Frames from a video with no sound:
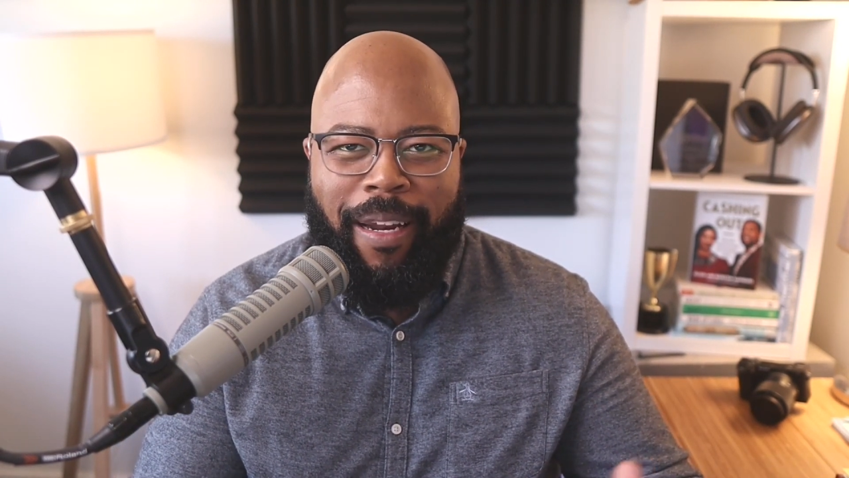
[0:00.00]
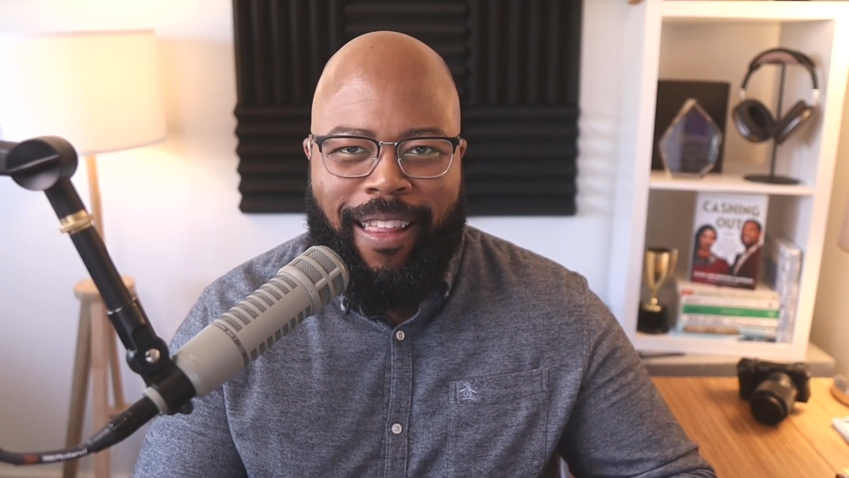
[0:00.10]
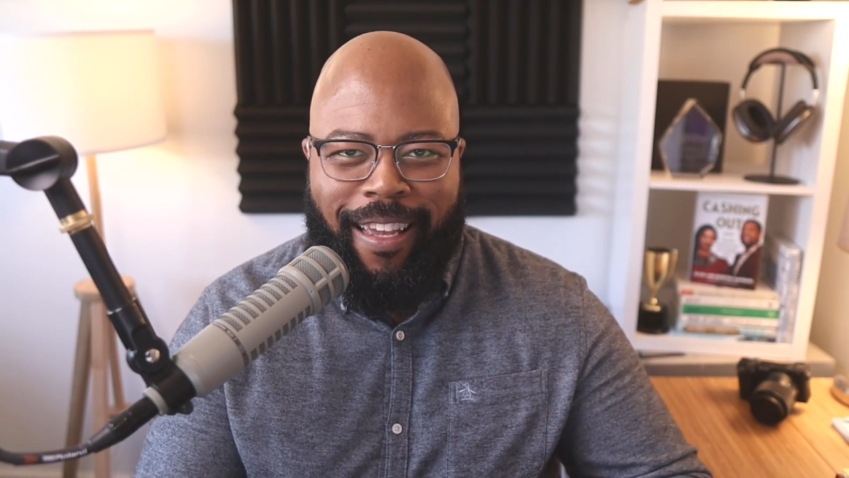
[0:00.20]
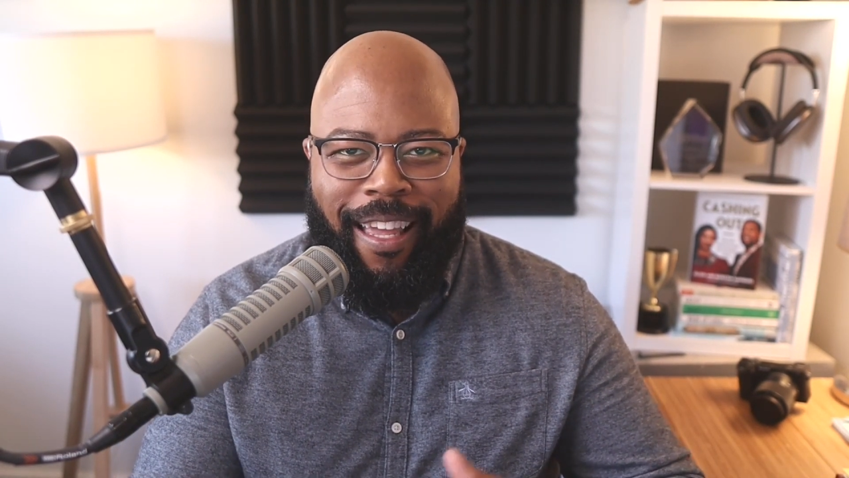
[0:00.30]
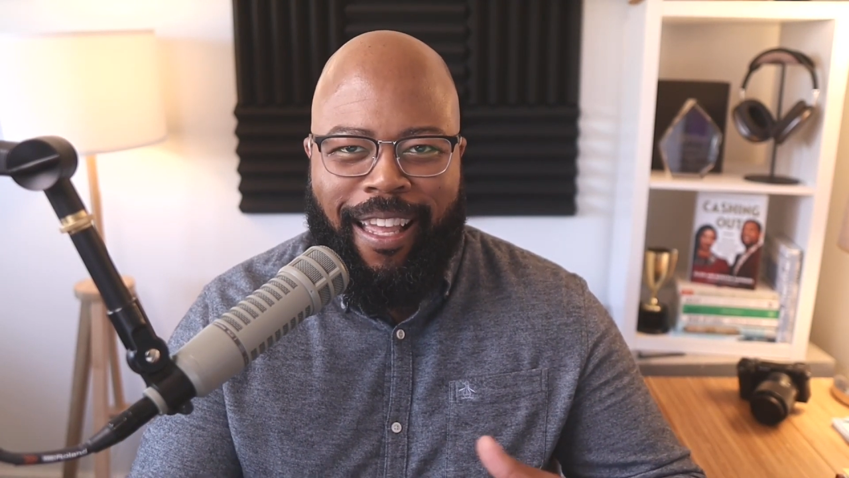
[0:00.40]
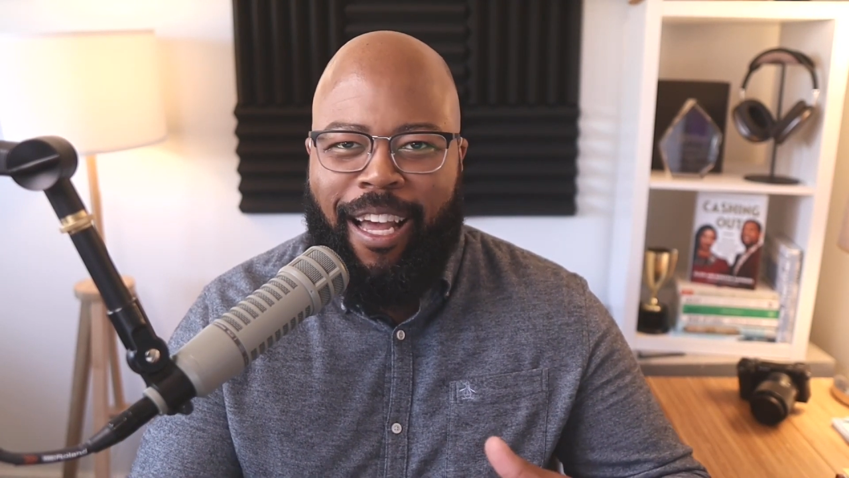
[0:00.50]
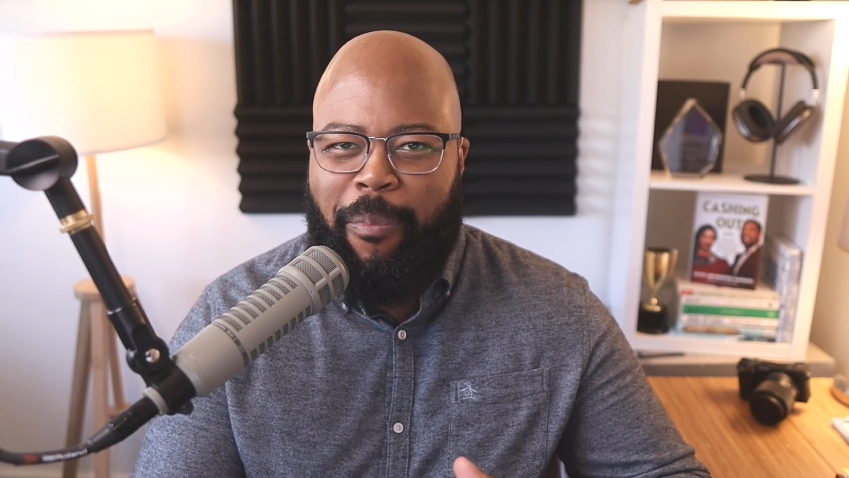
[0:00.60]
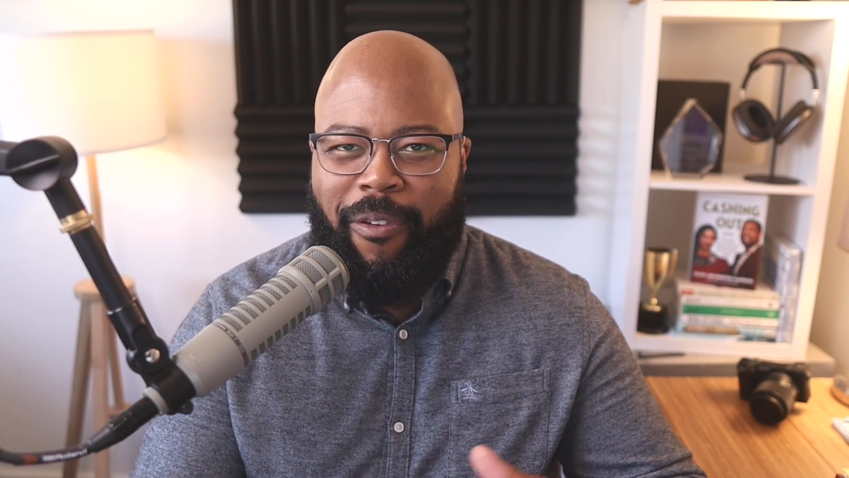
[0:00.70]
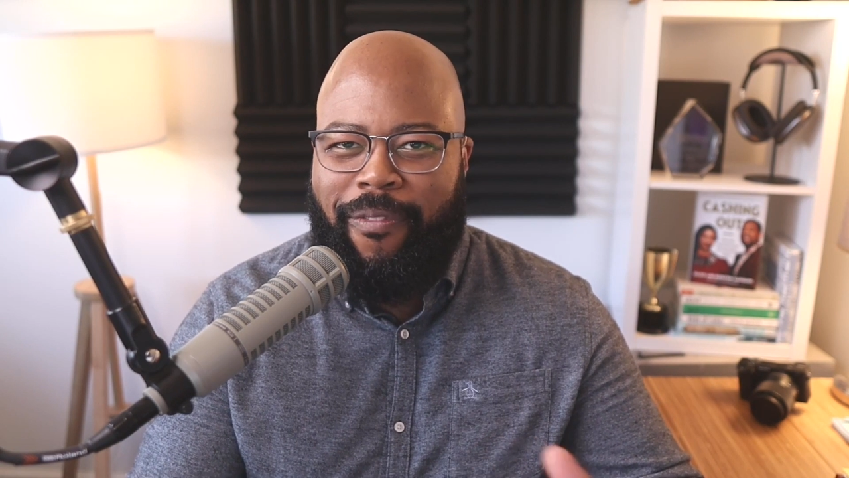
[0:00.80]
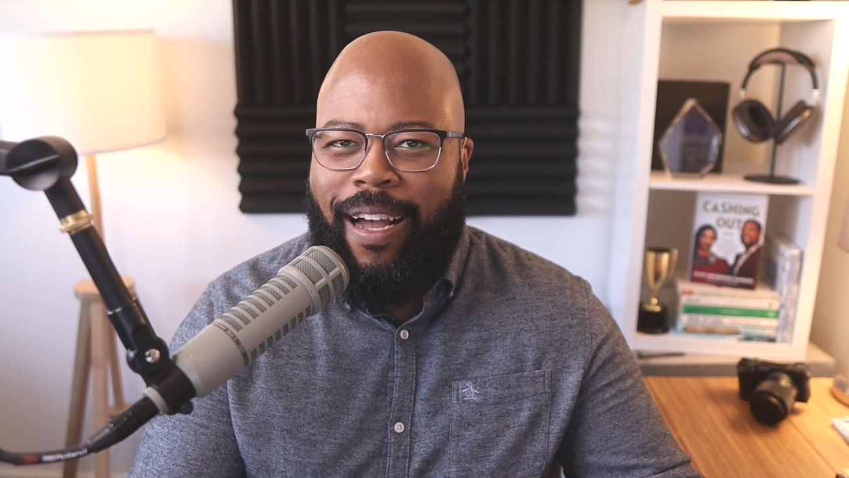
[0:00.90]
they can like help
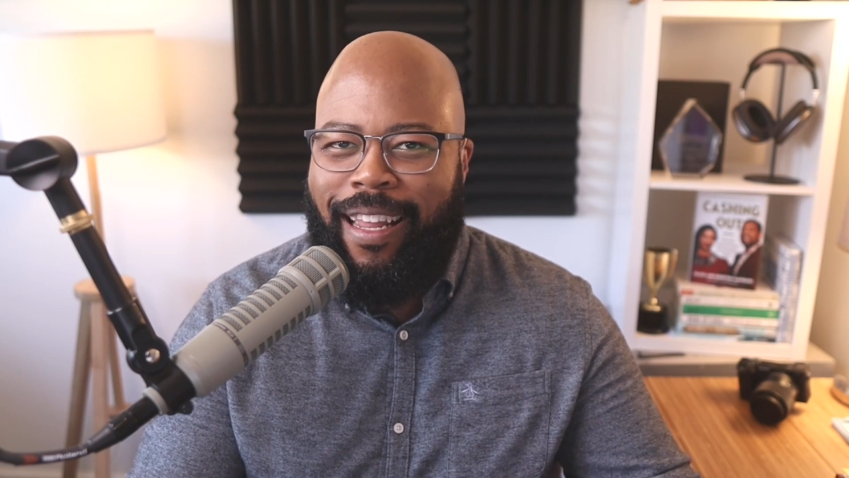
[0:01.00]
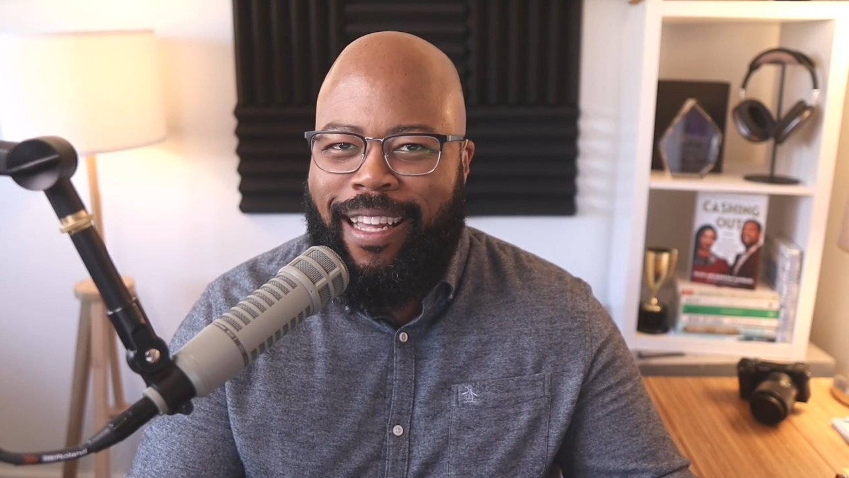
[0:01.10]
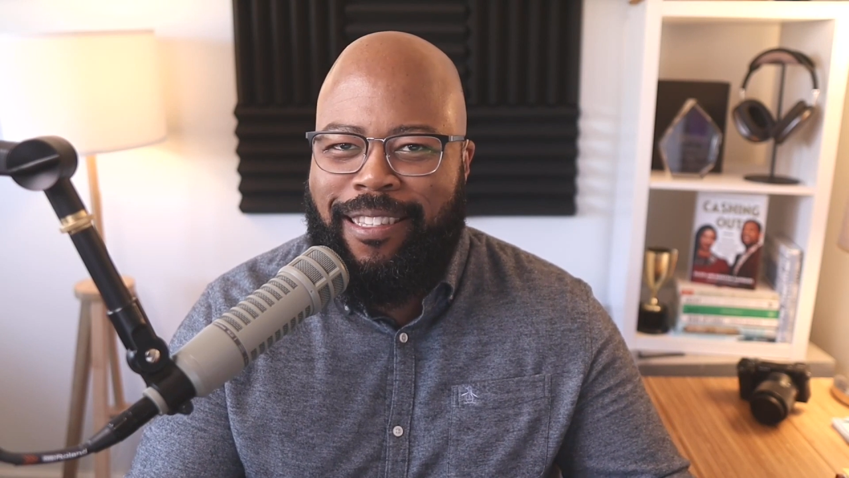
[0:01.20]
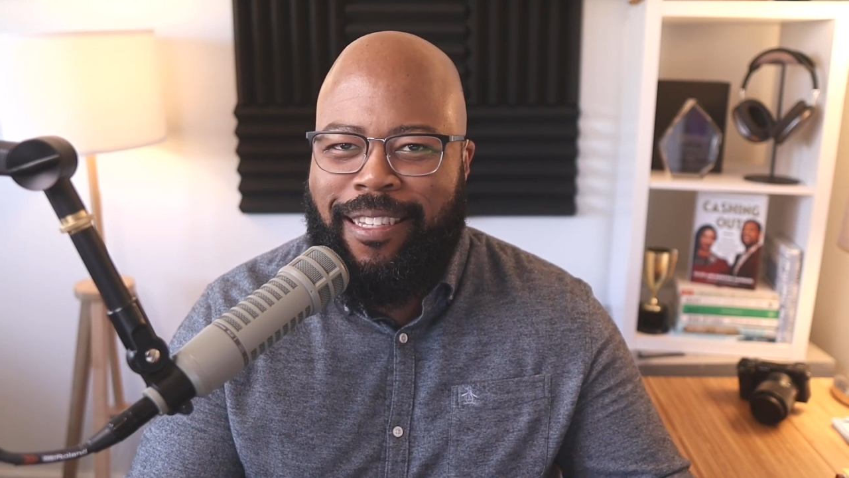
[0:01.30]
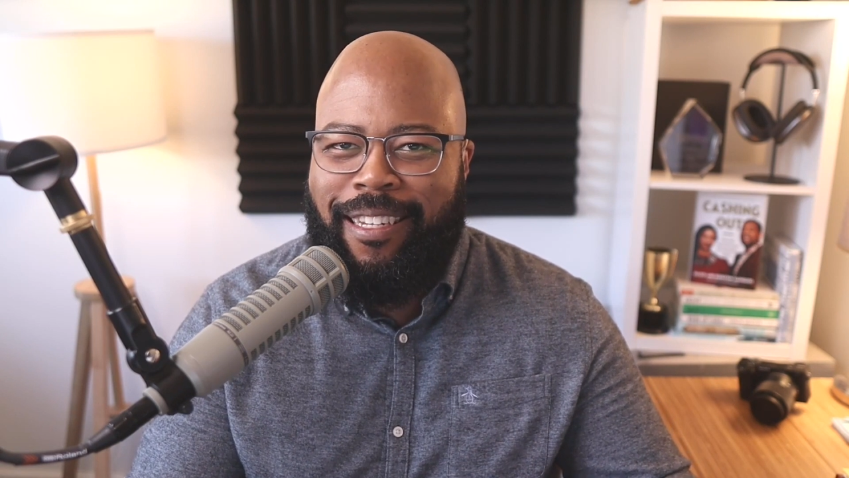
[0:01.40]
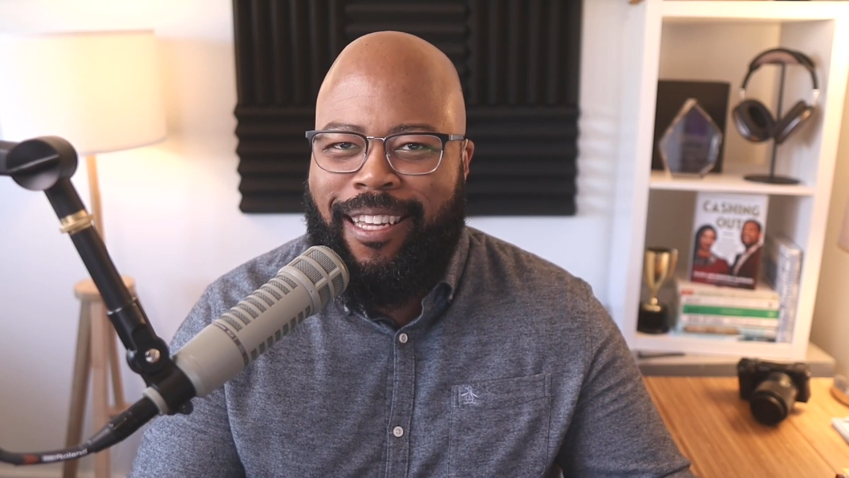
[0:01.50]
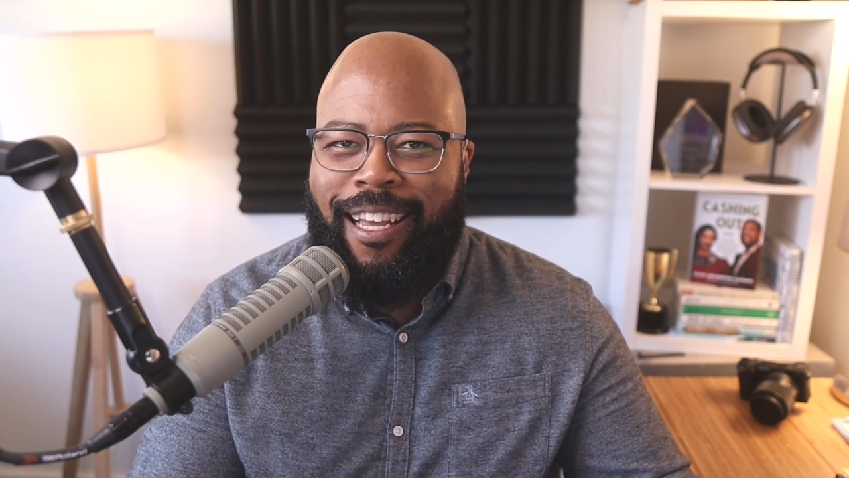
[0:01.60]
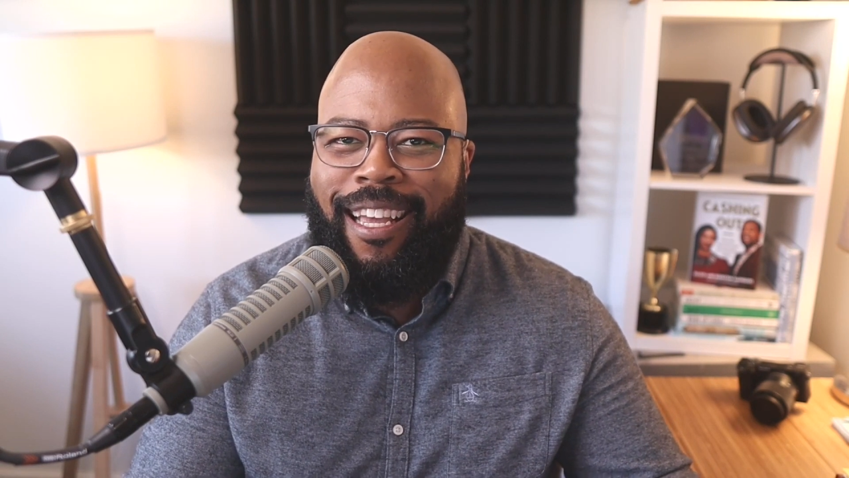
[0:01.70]
you finance it.